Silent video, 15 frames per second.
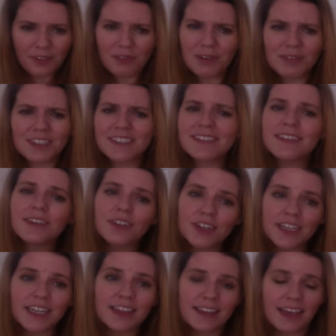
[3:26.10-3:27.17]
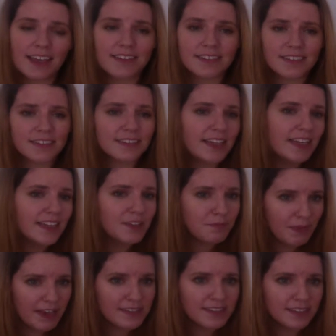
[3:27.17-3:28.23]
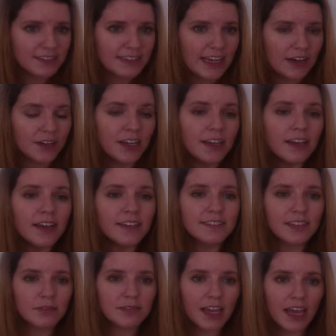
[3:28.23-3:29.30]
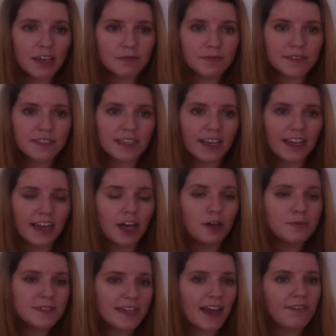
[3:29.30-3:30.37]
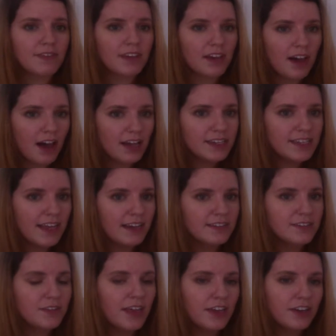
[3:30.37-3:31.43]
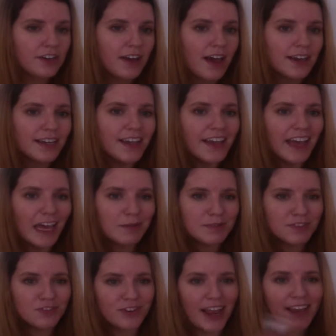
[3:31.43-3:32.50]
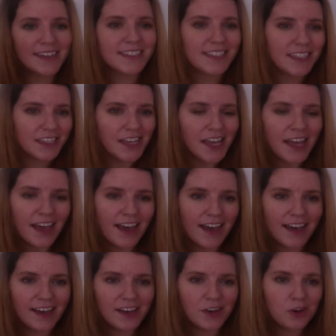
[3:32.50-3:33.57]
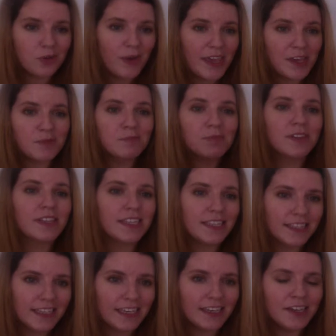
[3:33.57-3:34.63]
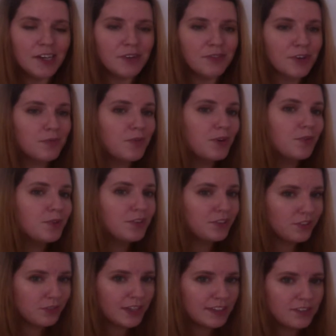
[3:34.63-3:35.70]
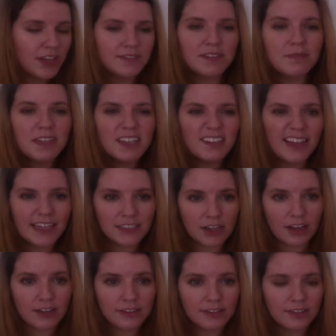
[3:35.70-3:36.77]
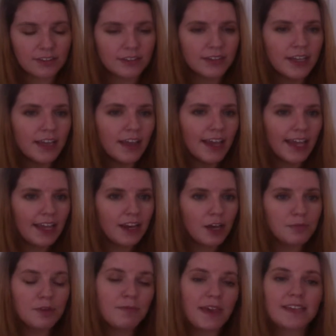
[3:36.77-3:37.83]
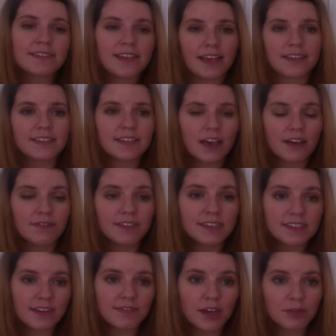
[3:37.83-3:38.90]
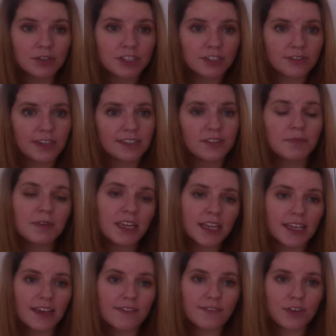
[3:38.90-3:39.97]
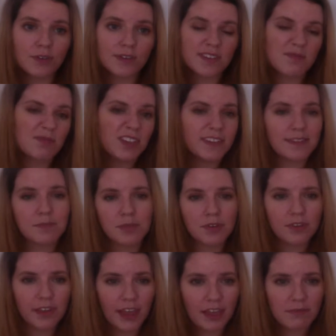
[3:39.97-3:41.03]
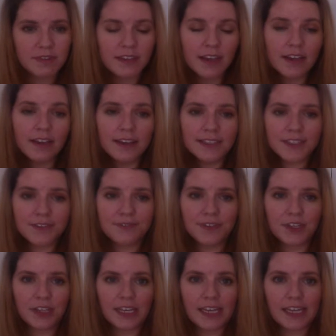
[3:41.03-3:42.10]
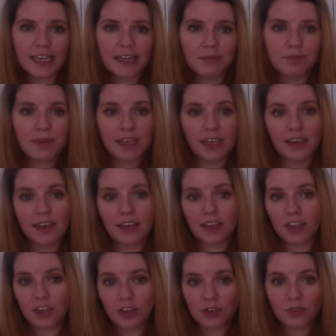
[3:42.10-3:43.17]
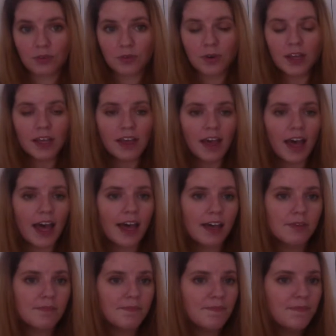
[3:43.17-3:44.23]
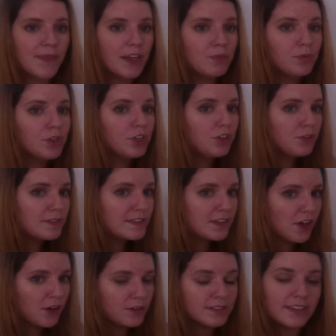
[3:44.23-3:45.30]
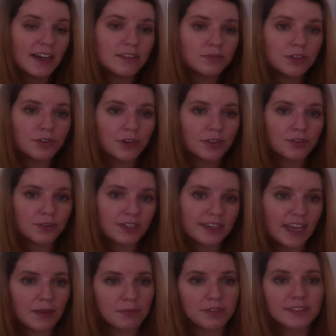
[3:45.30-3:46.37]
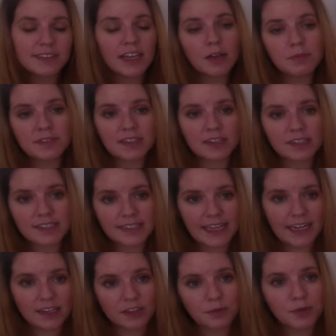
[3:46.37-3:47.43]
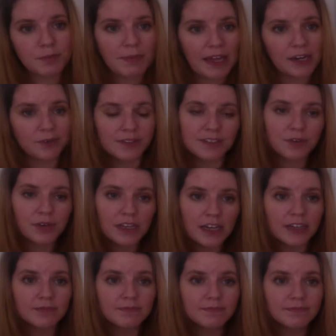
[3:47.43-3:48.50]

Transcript: when we're just learning things and just getting the basics down, sometimes it helps to have the content so that you're not abstracting away completely from what we're doing. So you have something to latch onto and help you make sense of the stuff that we're doing. So I'm going to give you some really simple claims to fill in P and Q, and we'll use those as we're going through the tables to help us understand a little bit better what's going on.